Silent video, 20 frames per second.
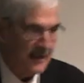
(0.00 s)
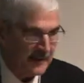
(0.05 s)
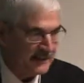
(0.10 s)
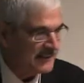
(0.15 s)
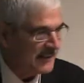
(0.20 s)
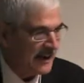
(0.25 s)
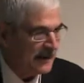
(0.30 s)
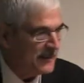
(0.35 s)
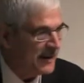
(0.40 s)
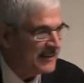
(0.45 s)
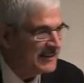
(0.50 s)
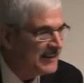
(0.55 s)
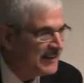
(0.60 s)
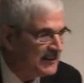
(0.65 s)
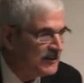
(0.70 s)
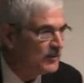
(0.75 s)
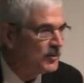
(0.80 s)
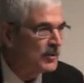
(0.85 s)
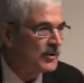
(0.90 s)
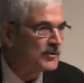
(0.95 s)
At that time, I
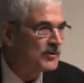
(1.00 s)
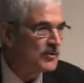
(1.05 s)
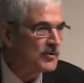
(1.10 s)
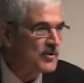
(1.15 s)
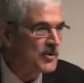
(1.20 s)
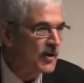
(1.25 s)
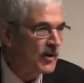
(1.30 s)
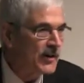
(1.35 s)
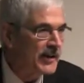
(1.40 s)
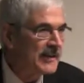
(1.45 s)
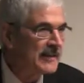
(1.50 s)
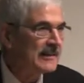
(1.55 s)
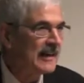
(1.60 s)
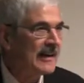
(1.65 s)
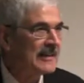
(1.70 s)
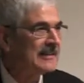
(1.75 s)
didn't want to join it.